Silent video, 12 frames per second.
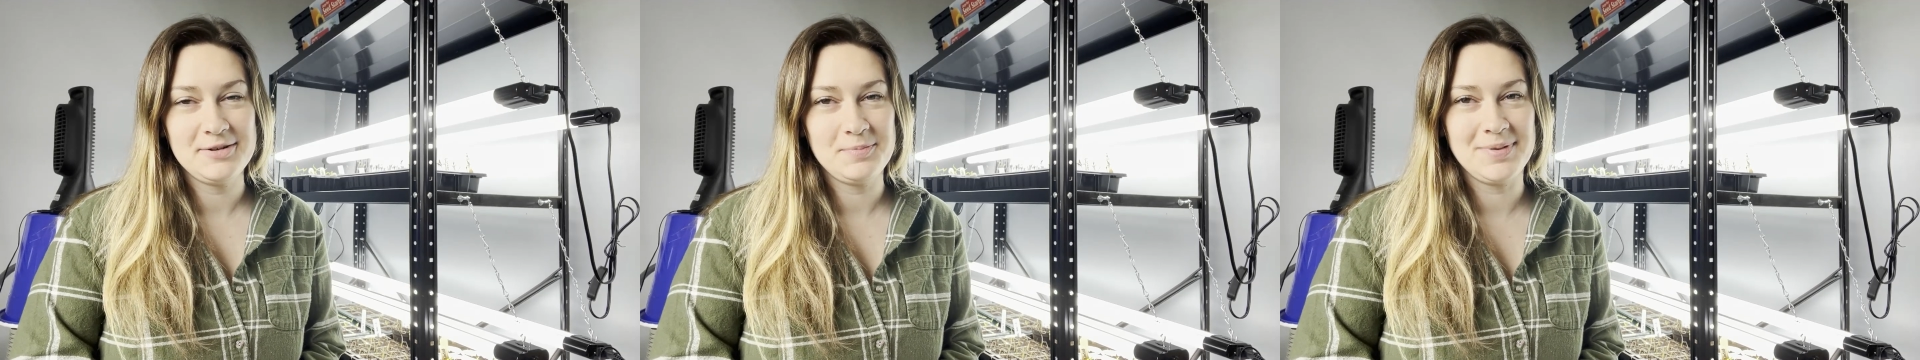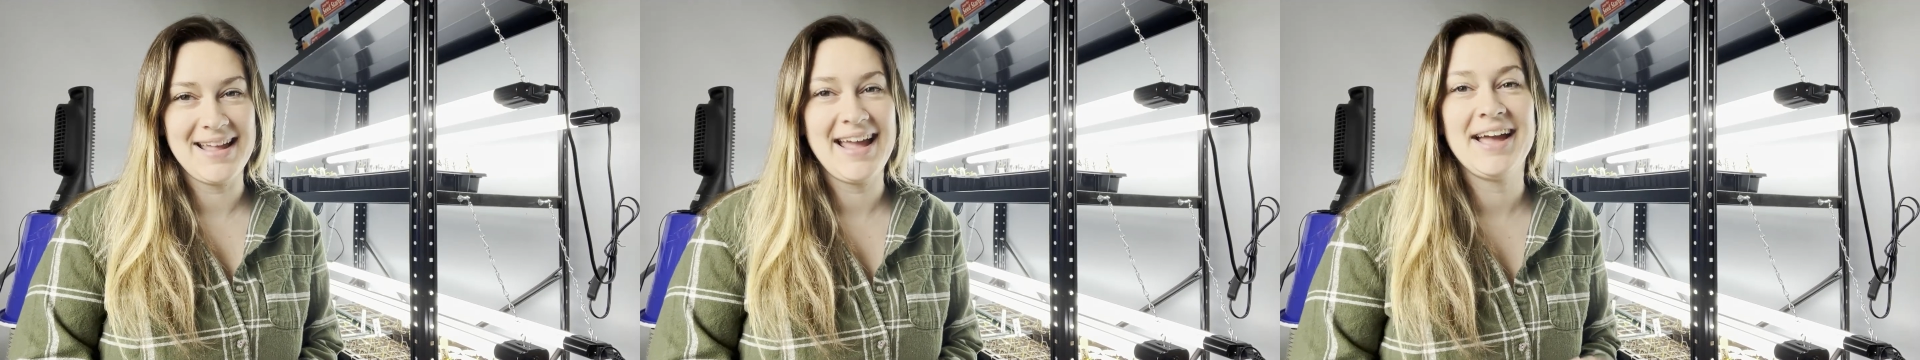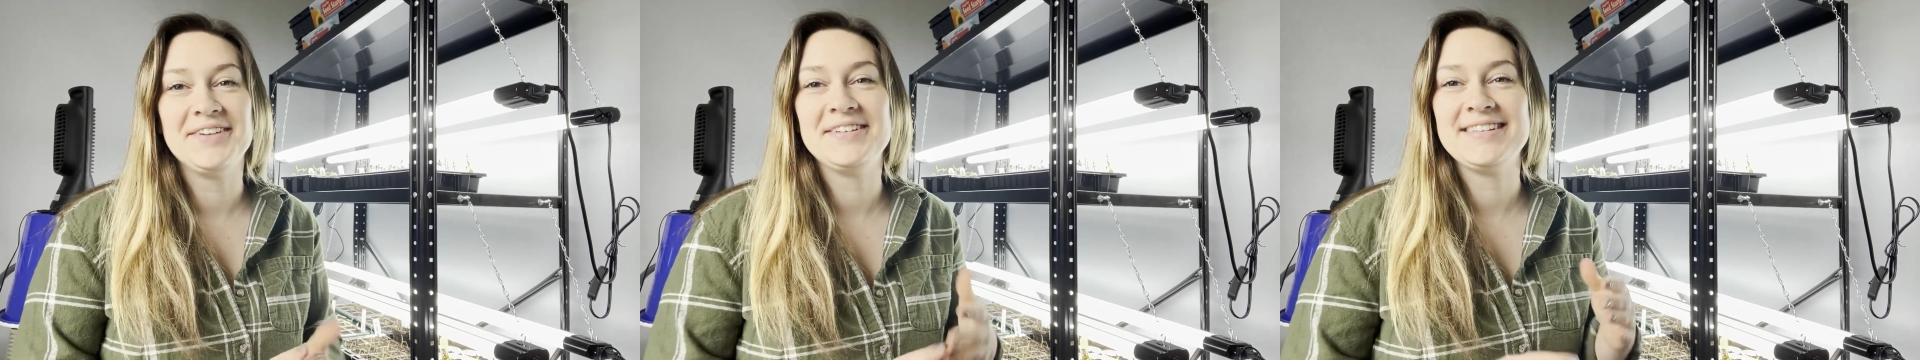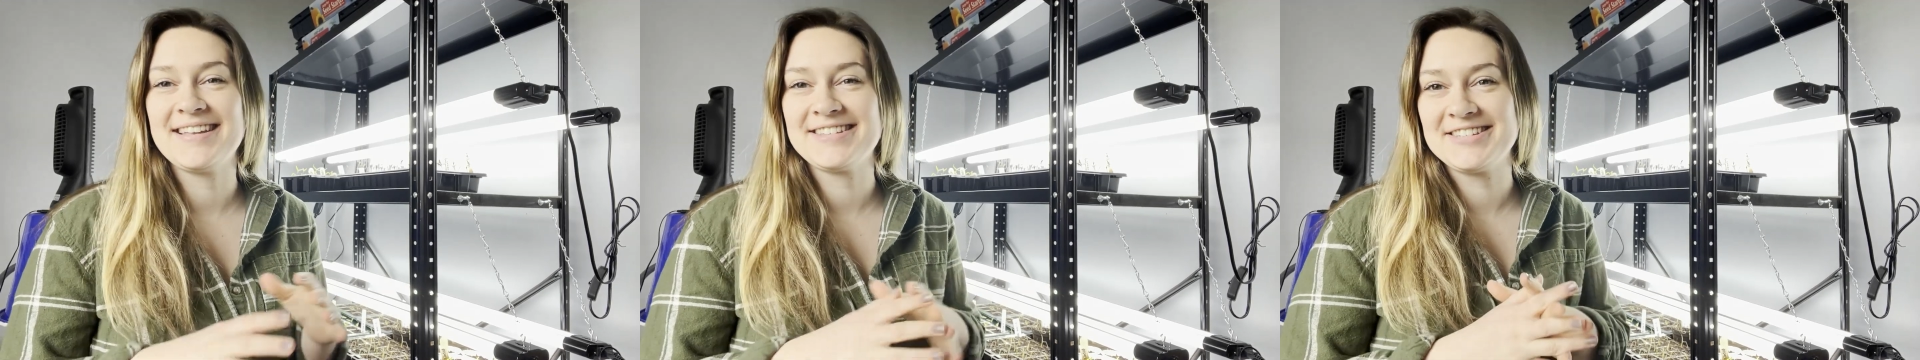but I haven't
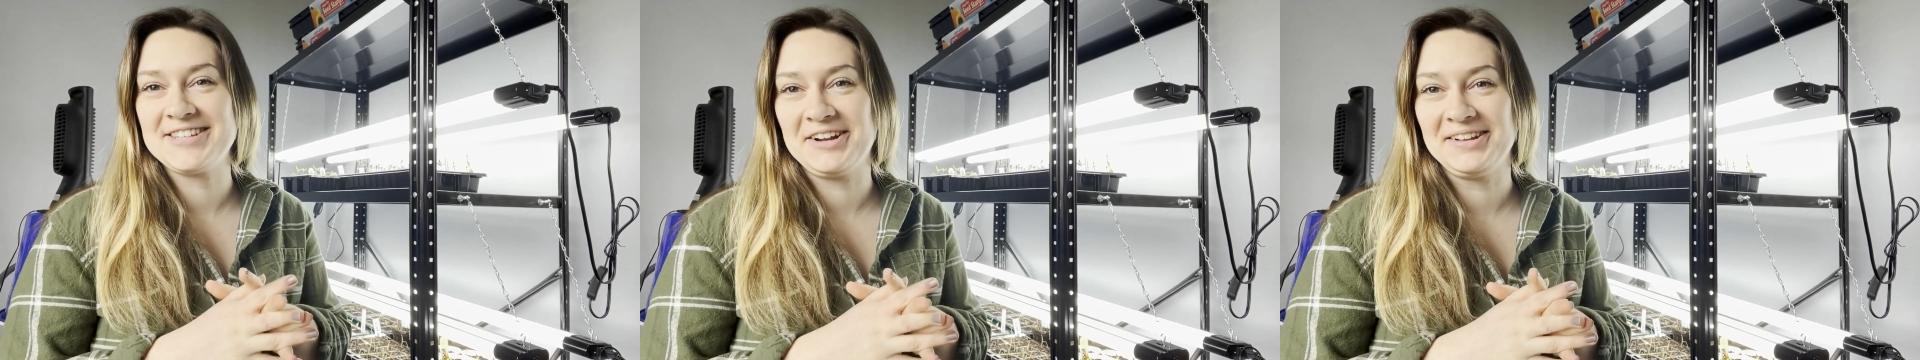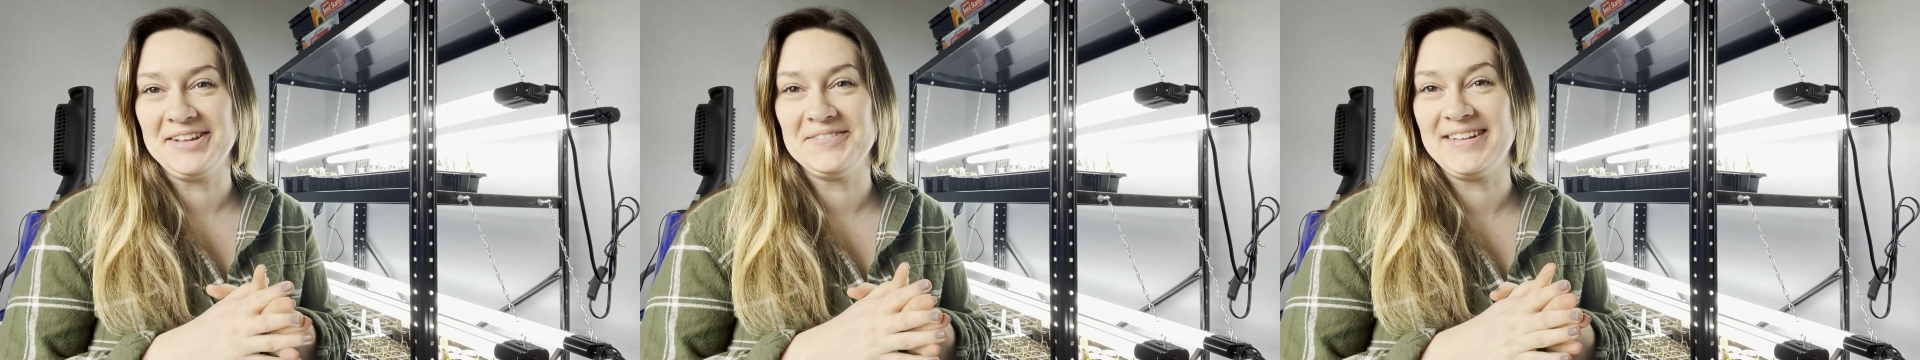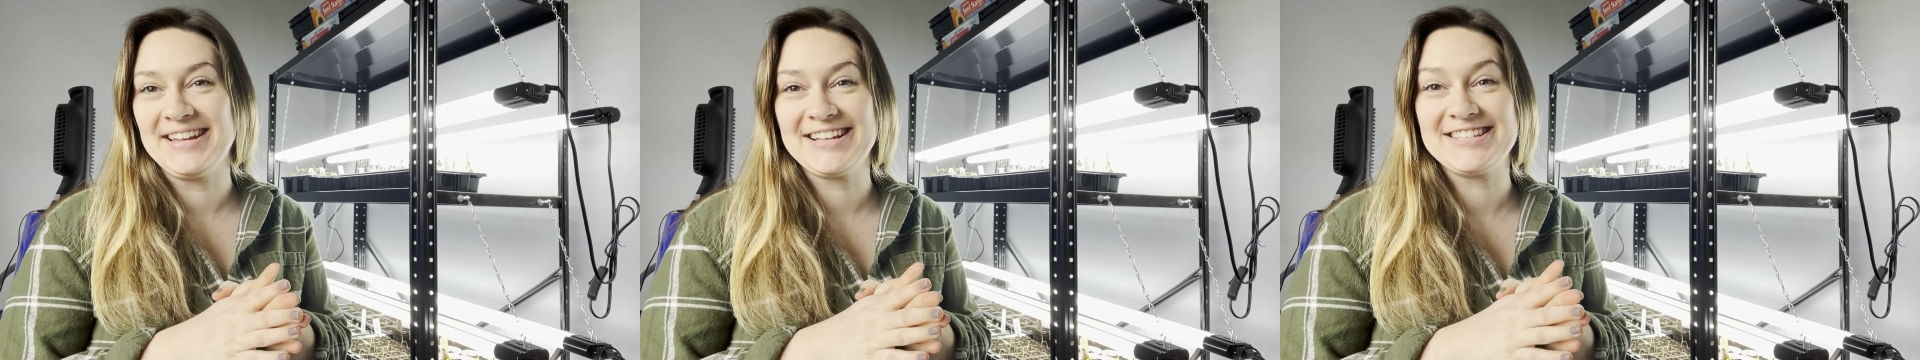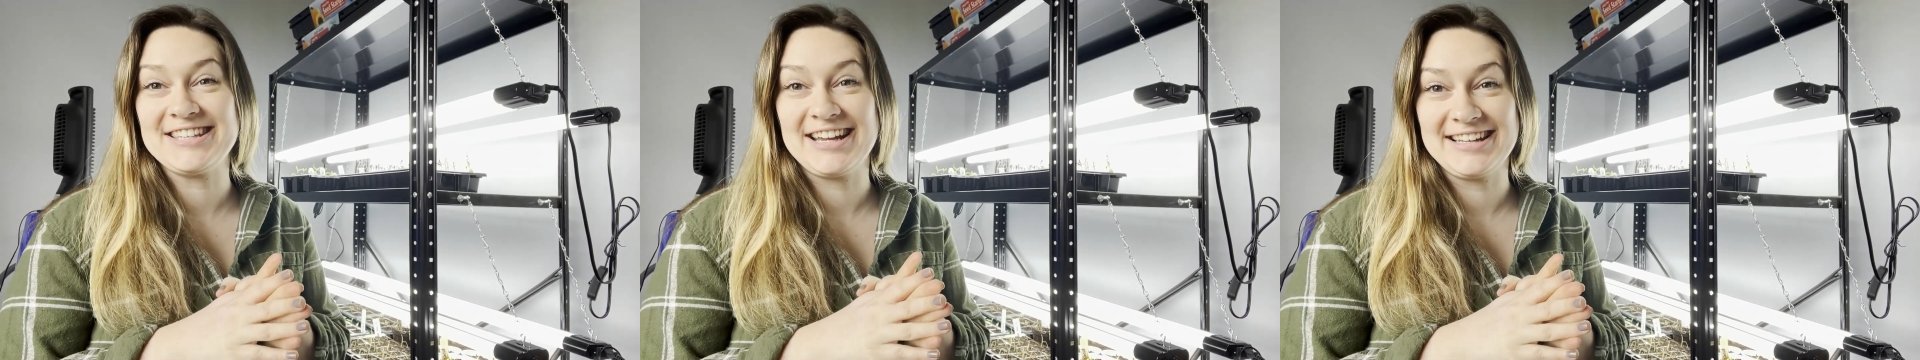necessarily been
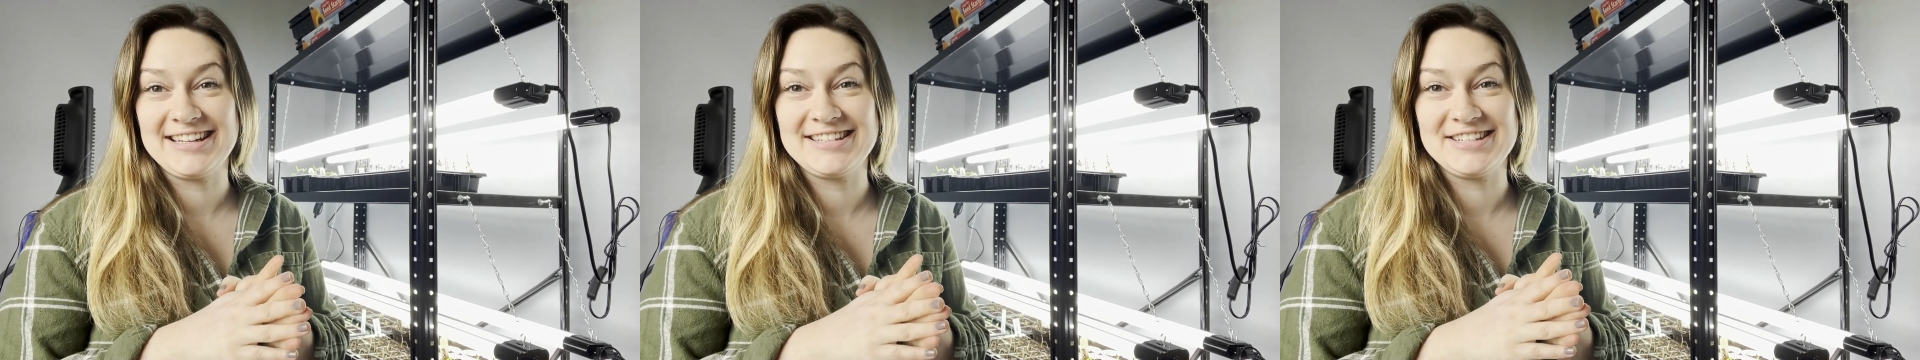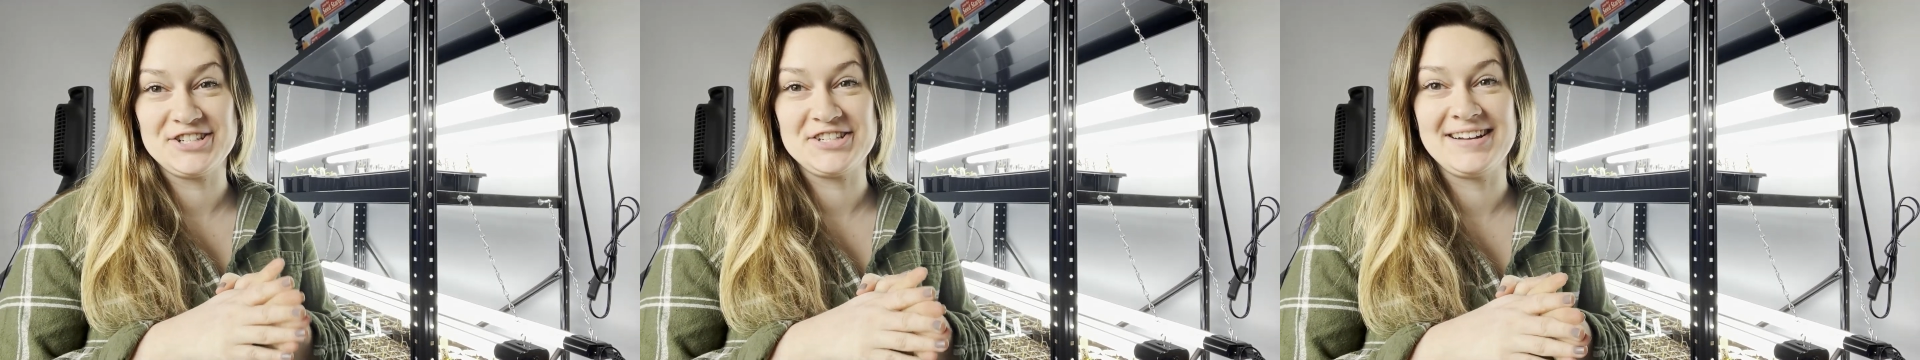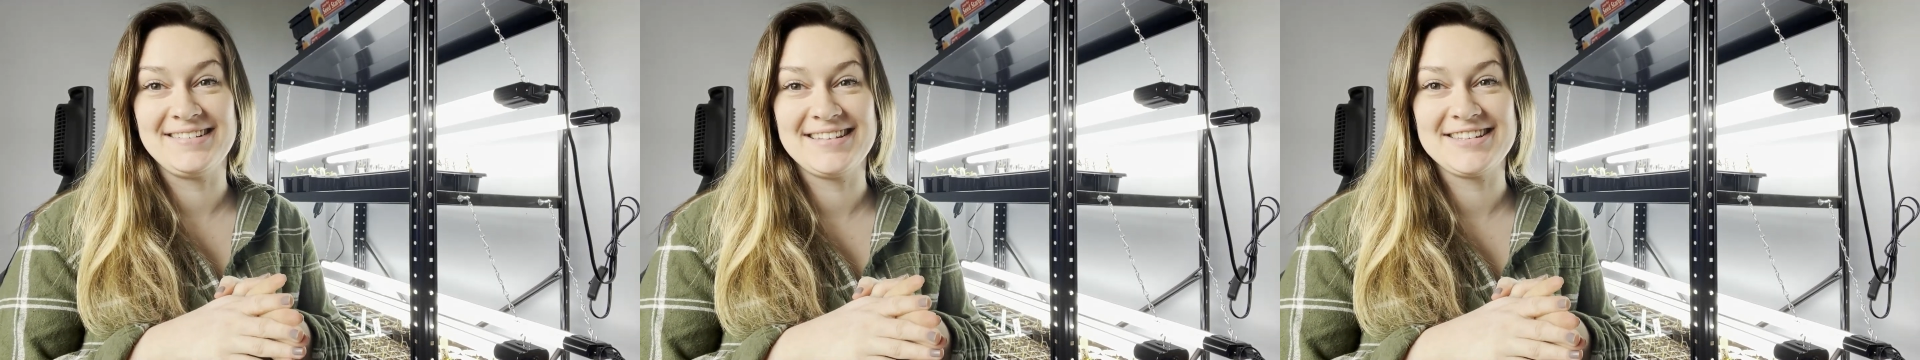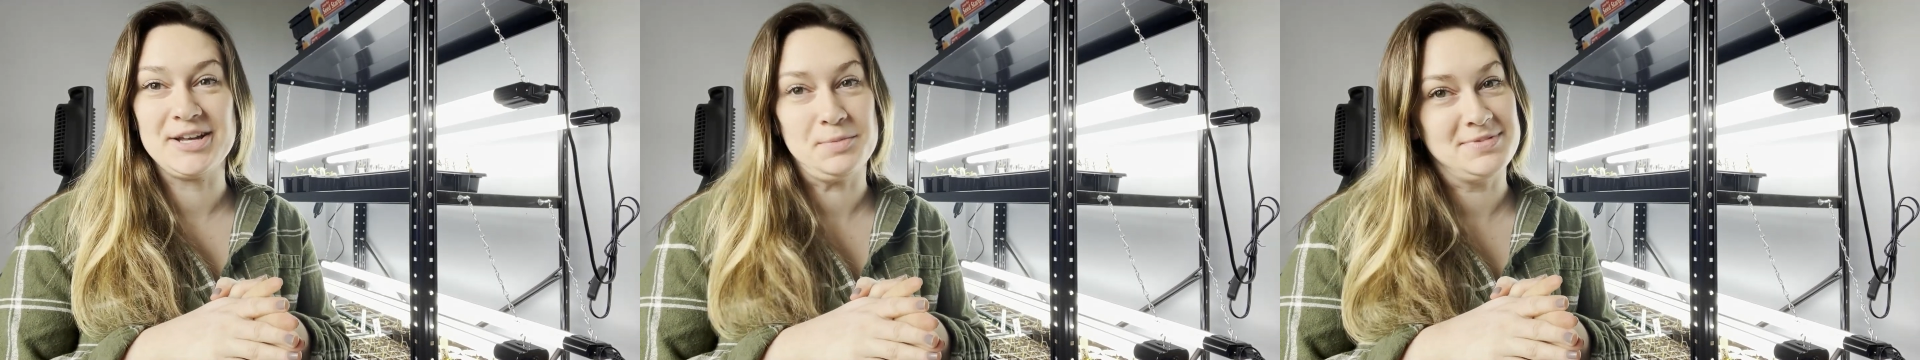excited to share
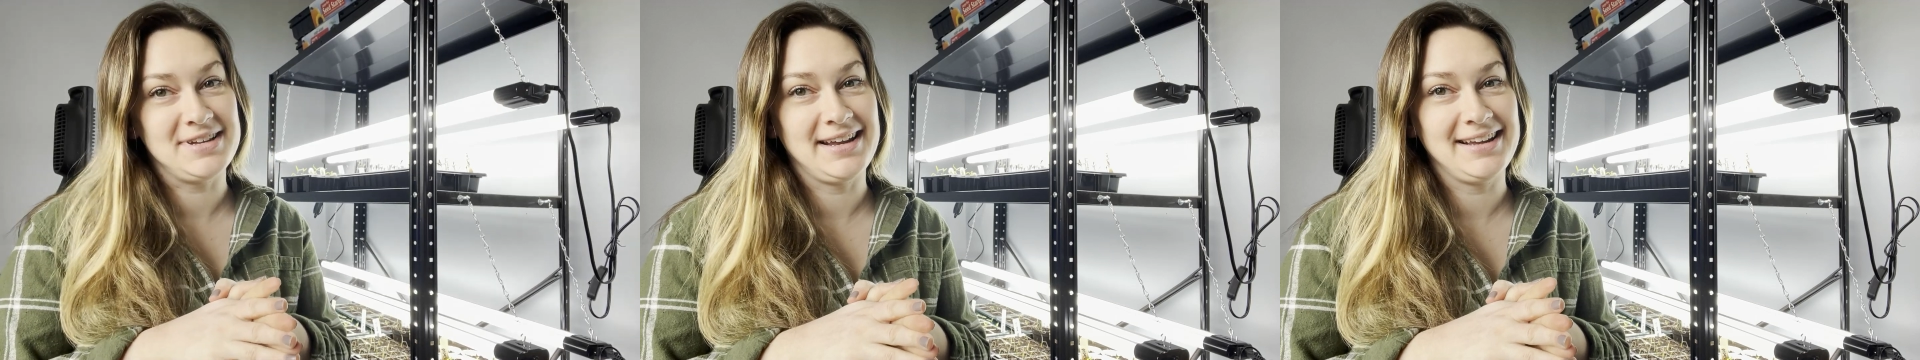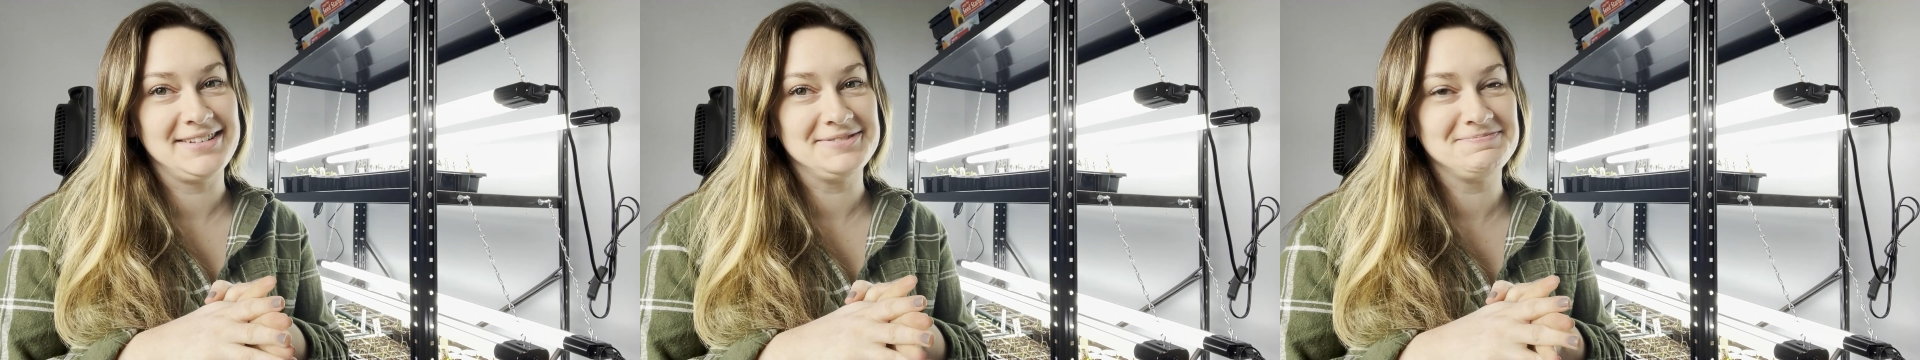this update.